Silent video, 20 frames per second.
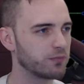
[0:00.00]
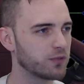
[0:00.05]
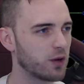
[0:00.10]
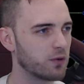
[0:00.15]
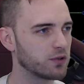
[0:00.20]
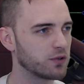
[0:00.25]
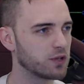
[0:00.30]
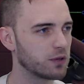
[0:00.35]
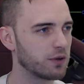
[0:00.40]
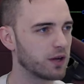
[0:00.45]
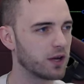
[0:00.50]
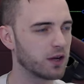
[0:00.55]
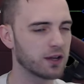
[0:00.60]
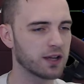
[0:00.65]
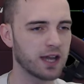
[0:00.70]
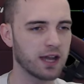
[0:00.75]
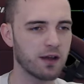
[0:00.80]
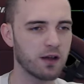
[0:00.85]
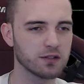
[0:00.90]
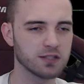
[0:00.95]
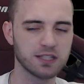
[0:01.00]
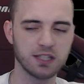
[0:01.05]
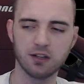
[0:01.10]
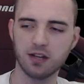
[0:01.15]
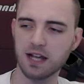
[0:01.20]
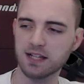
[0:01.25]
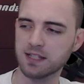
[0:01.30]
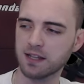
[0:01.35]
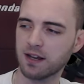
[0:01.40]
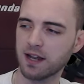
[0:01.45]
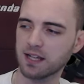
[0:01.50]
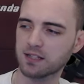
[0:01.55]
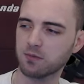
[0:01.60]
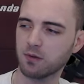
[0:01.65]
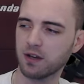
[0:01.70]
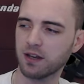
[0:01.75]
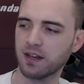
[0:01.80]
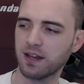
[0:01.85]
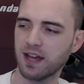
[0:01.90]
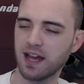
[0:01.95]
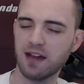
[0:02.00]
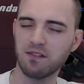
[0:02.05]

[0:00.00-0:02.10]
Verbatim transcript: Don't do it. Okay. I'll see you guys in the next one.